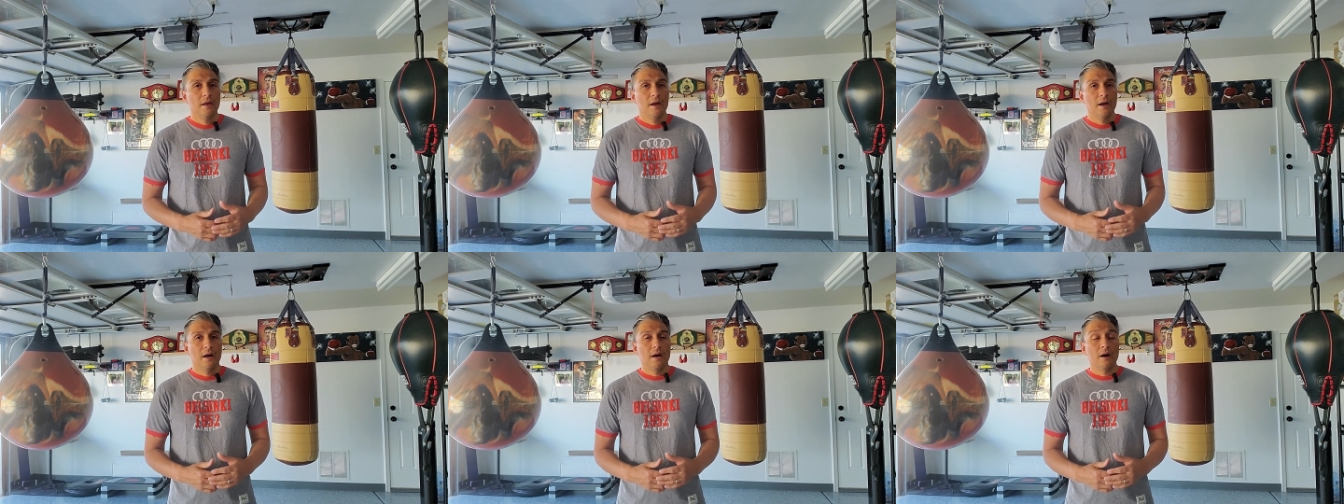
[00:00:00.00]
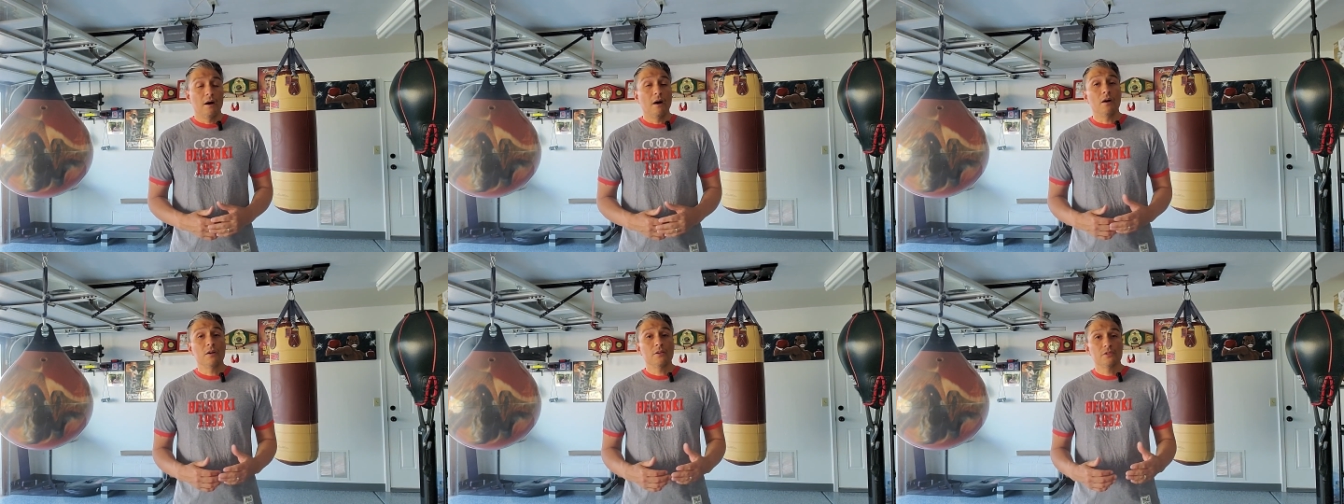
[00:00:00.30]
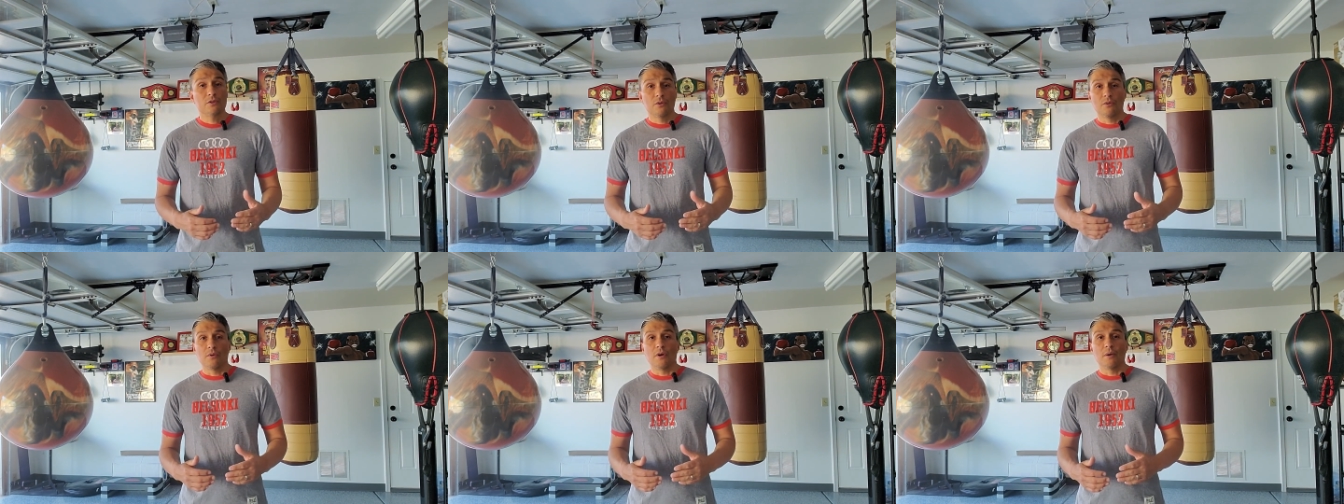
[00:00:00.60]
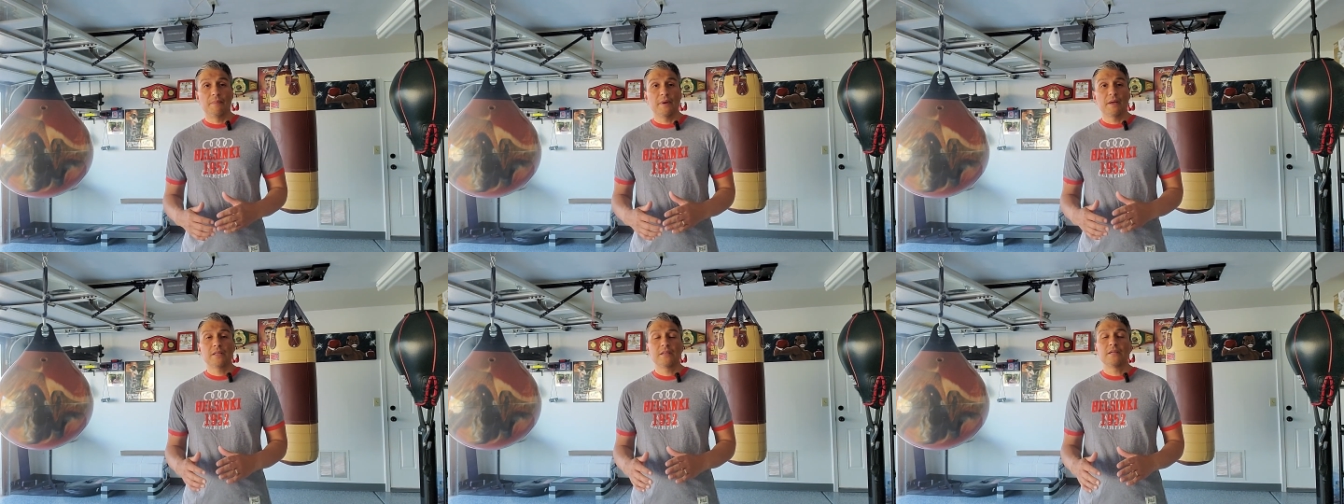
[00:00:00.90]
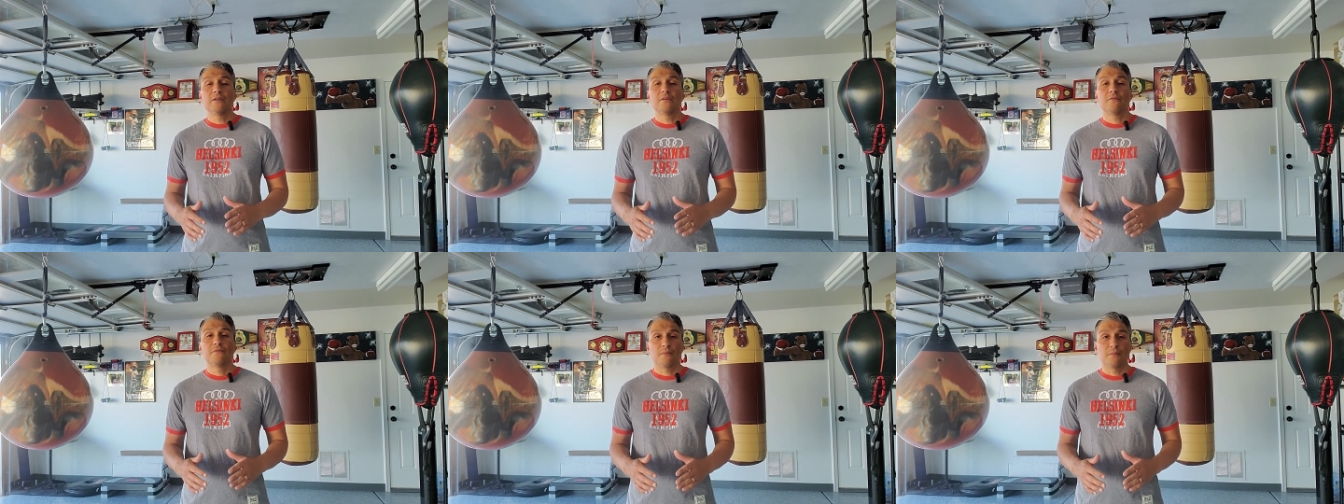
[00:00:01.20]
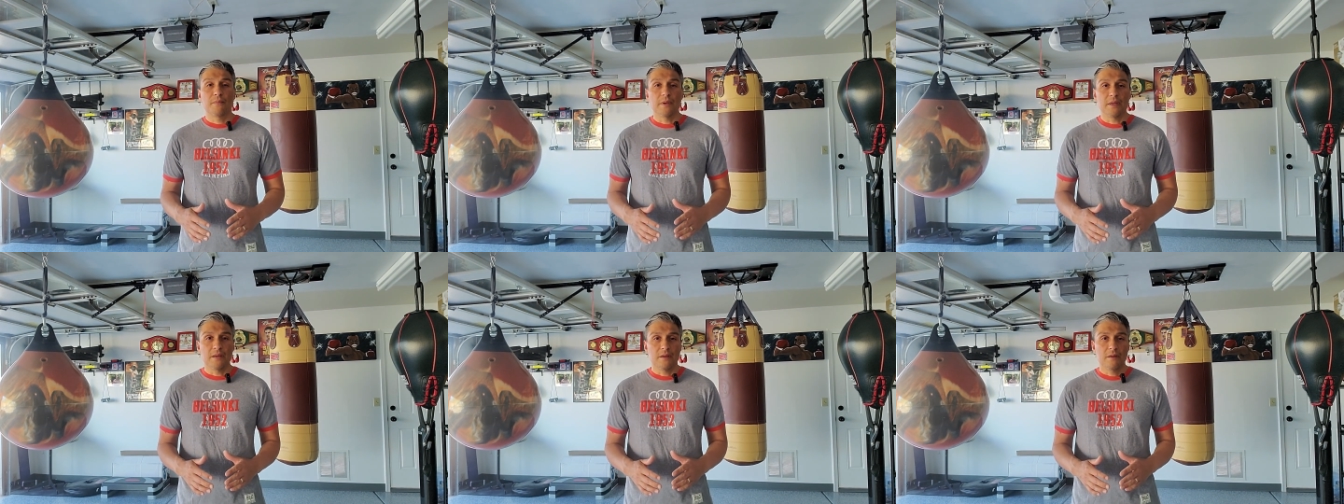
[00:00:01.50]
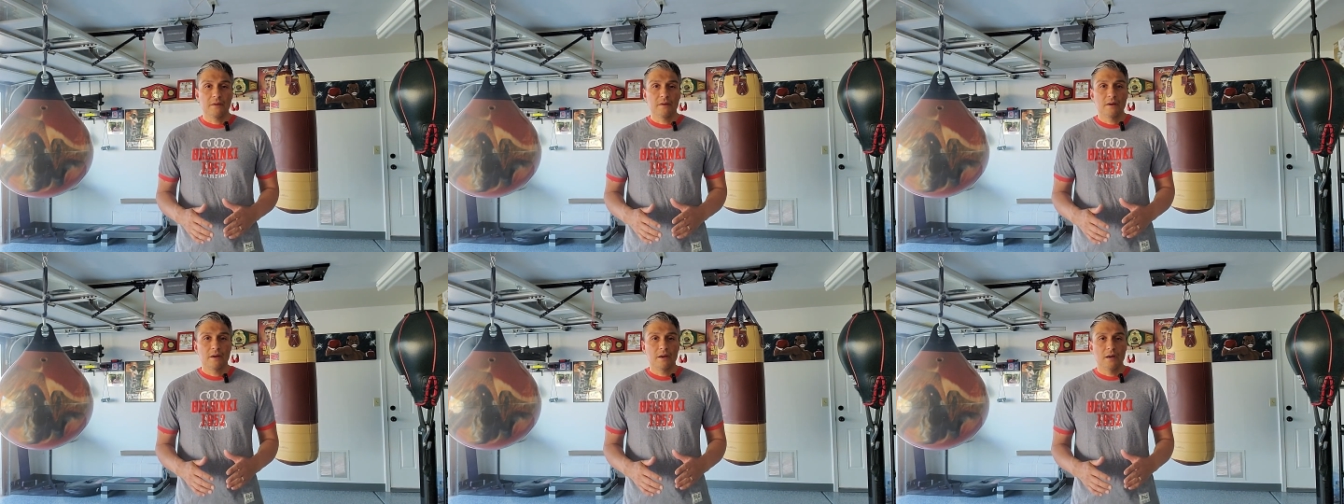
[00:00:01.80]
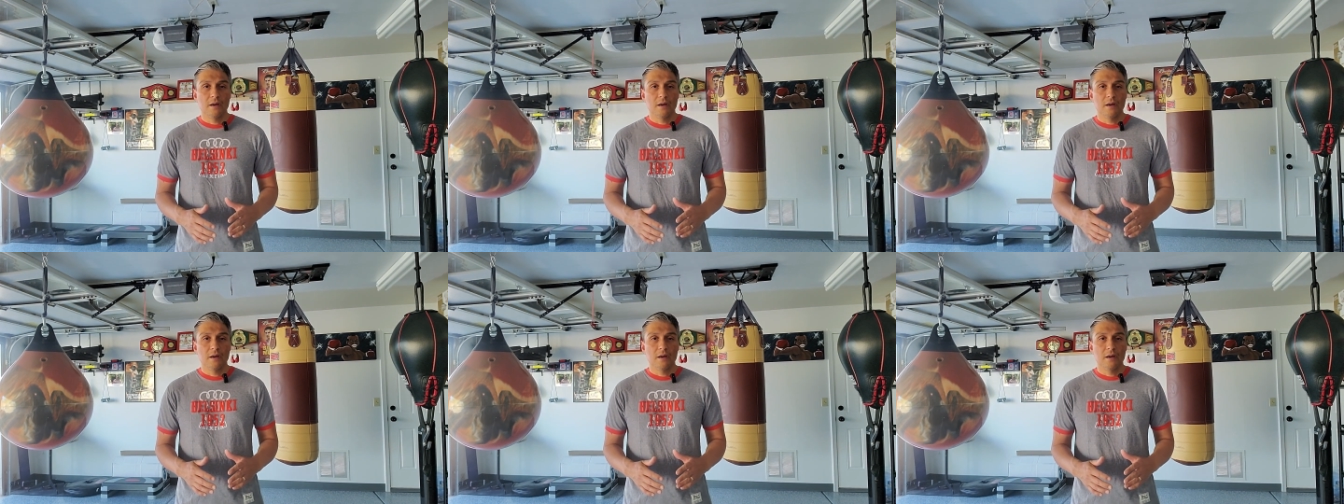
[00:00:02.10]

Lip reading: Also, a big deal for me.